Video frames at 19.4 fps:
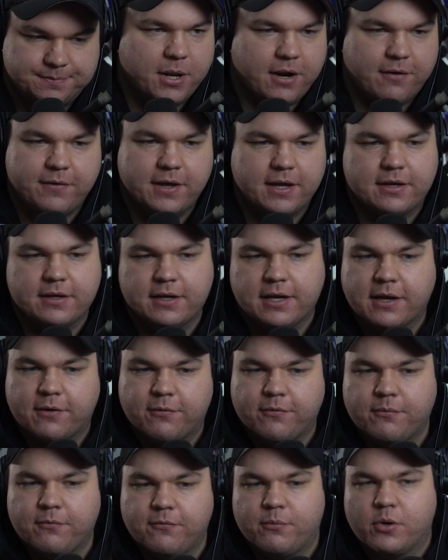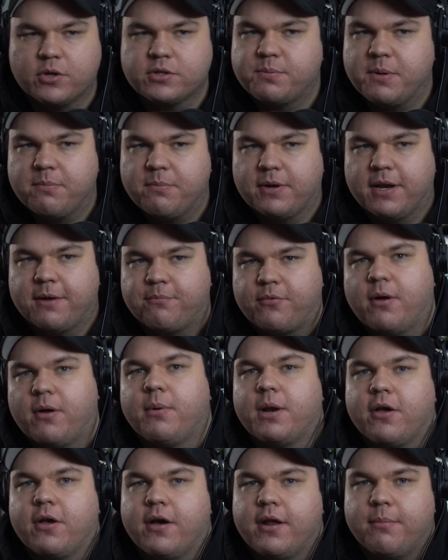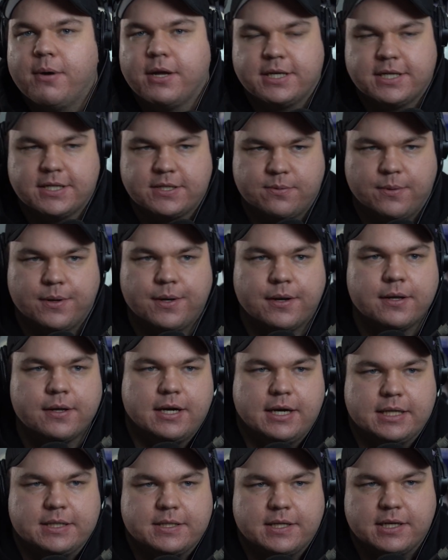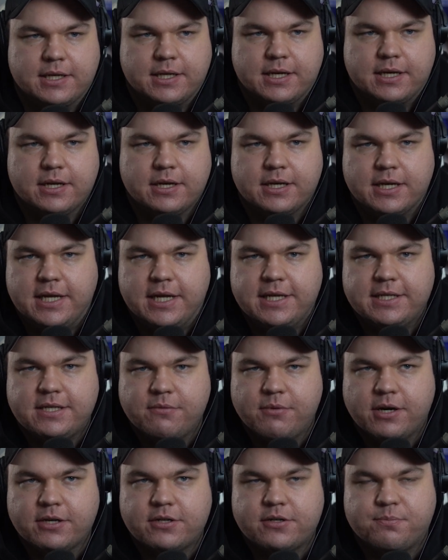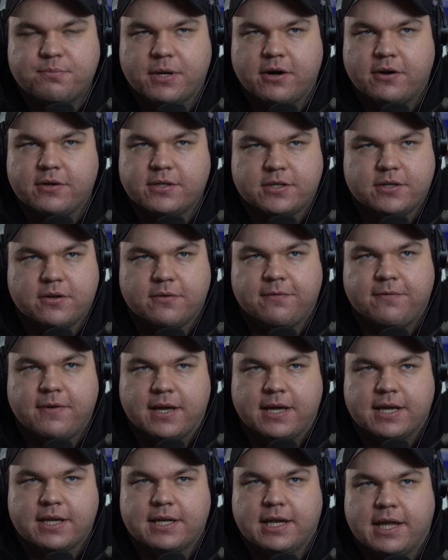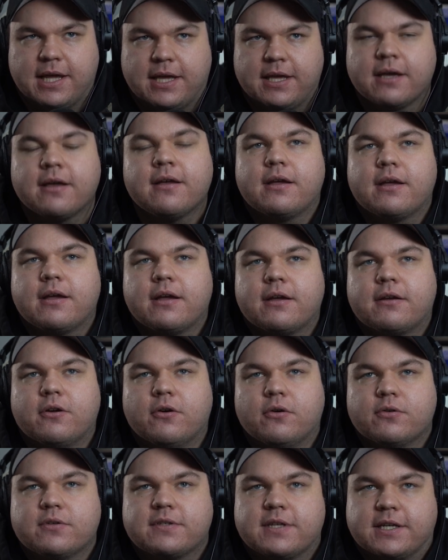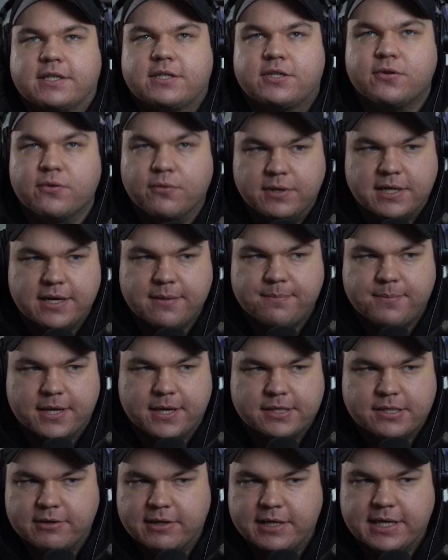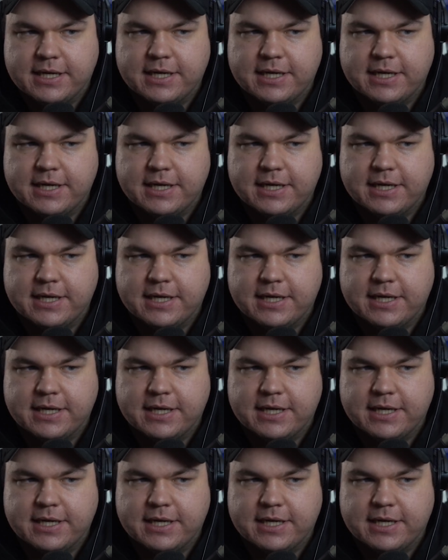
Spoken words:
But I think like most people have probably heard about this one. It's not an easy watch, but I also don't think it like goes like too deep into it.